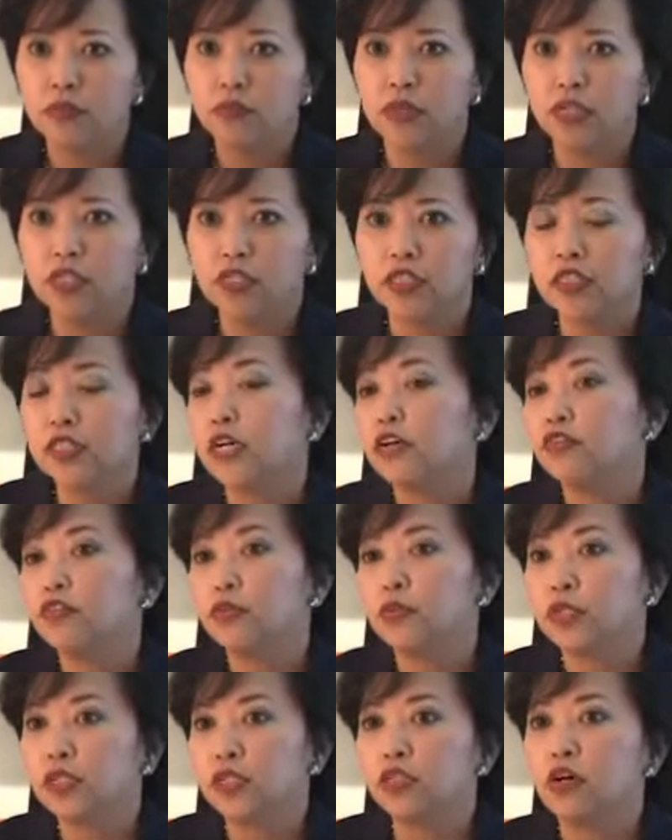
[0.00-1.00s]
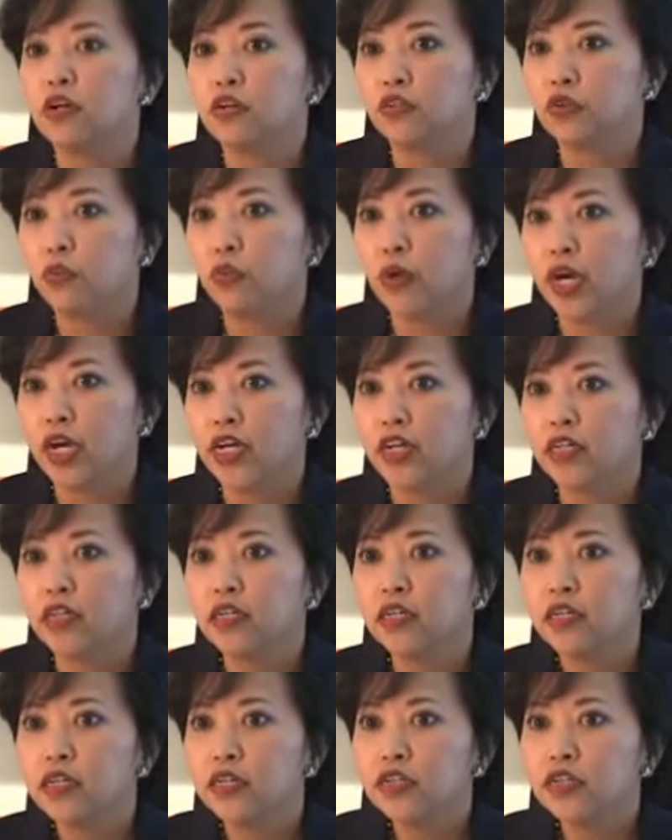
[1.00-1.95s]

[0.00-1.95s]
but it's everyone along the way.